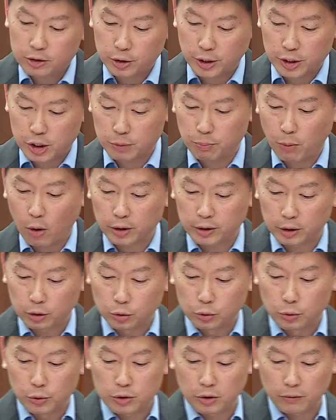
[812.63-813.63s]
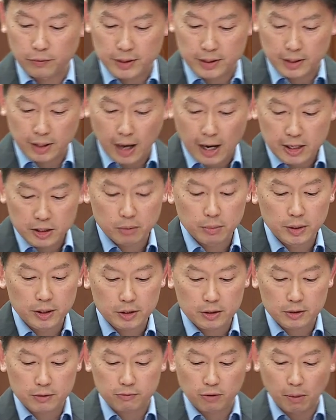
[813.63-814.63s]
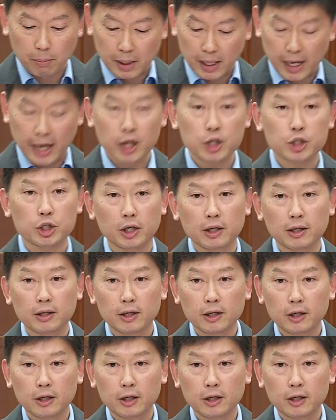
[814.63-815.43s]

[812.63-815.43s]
transport the goods of its customers from Malaysia